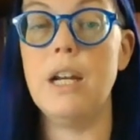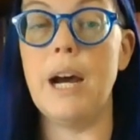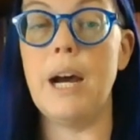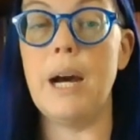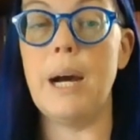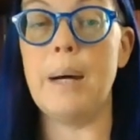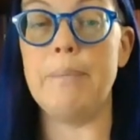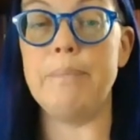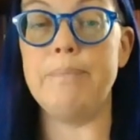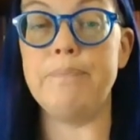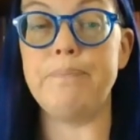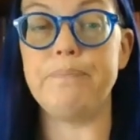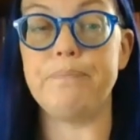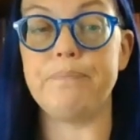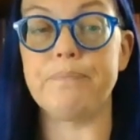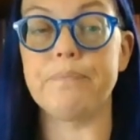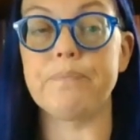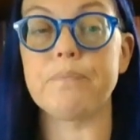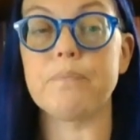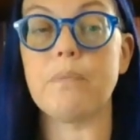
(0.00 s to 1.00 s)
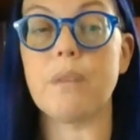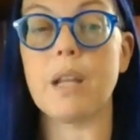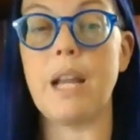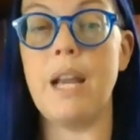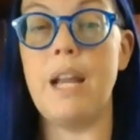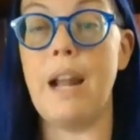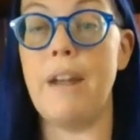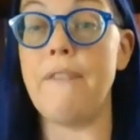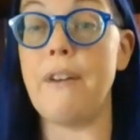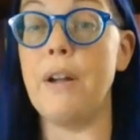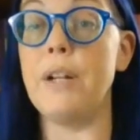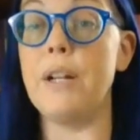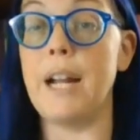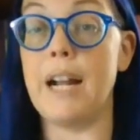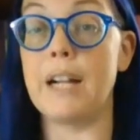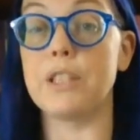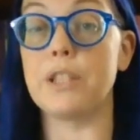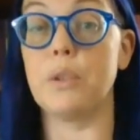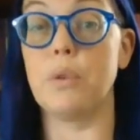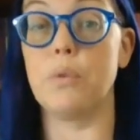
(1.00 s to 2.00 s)
Um, and I found it
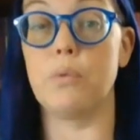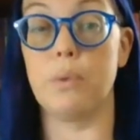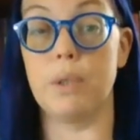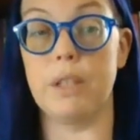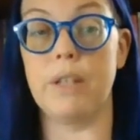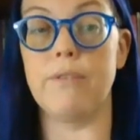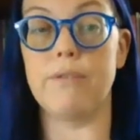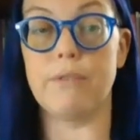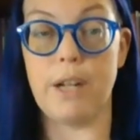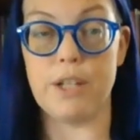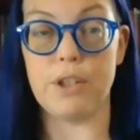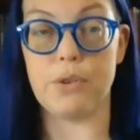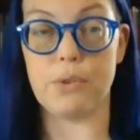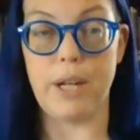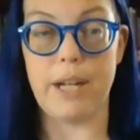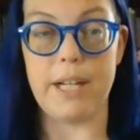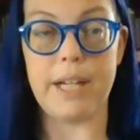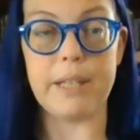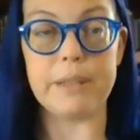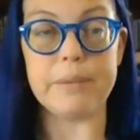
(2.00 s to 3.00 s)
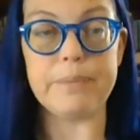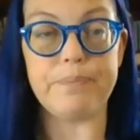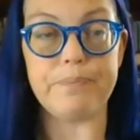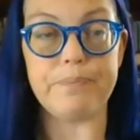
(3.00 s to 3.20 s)
actually really frustrating,